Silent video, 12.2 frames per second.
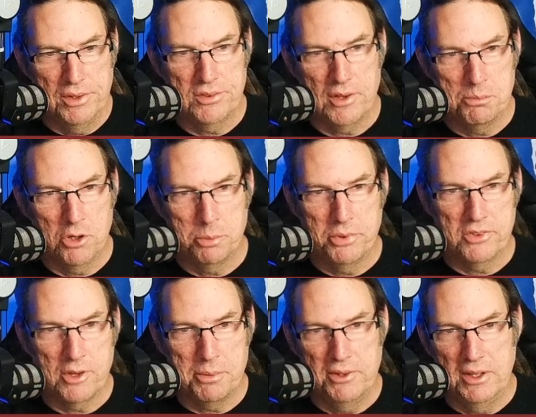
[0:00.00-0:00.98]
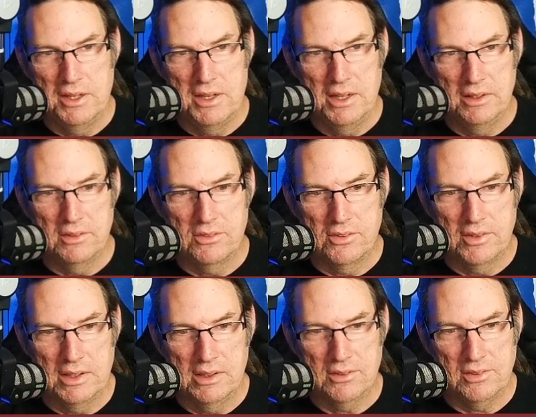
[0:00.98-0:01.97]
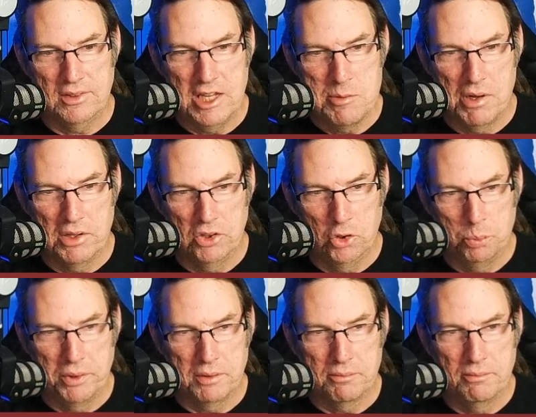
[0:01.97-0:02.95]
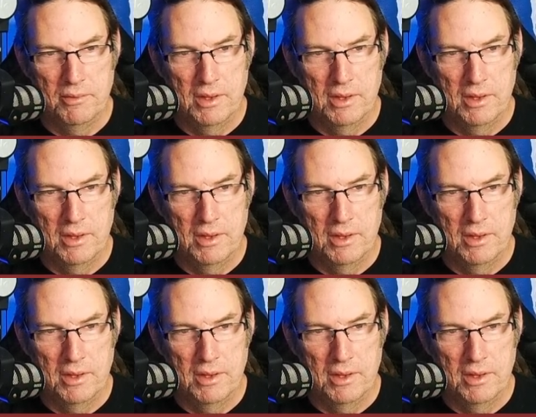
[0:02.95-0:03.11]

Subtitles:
this on purpose up in the init so that it doesn't keep on looping,